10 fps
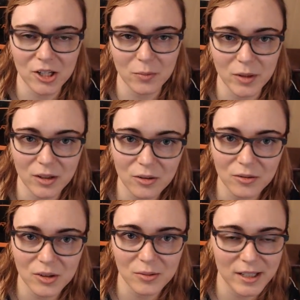
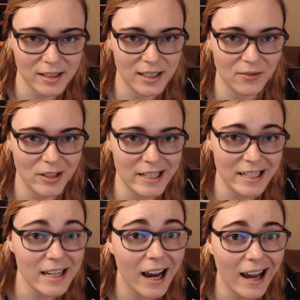GPU to a 1070
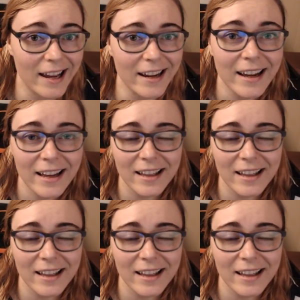Ti,